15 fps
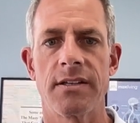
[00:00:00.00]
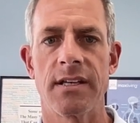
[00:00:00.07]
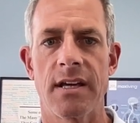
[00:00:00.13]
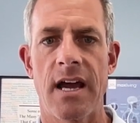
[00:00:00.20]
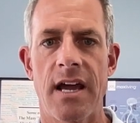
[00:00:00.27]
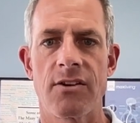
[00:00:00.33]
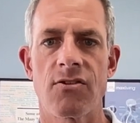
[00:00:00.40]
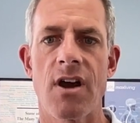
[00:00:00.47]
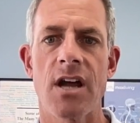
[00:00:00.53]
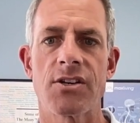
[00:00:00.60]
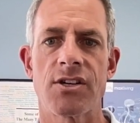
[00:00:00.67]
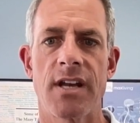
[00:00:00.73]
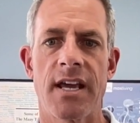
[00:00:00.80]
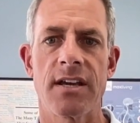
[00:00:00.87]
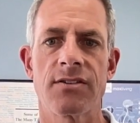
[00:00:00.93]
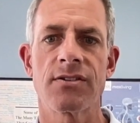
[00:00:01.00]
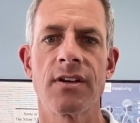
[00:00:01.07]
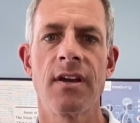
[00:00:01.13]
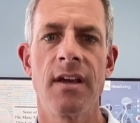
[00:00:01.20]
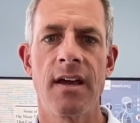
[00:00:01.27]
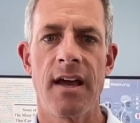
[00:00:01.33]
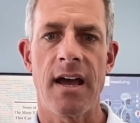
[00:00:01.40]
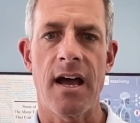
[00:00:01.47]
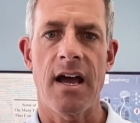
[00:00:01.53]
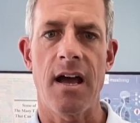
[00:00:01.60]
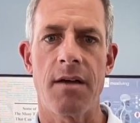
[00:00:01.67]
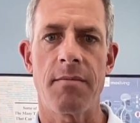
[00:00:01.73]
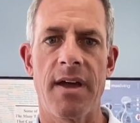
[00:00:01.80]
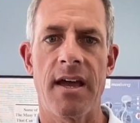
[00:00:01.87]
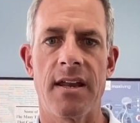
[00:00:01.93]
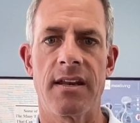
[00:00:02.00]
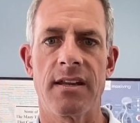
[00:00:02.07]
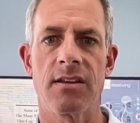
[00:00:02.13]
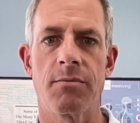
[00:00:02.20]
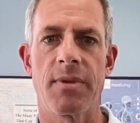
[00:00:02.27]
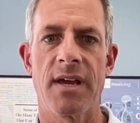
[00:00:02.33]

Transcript: dehydrogenase, um, and you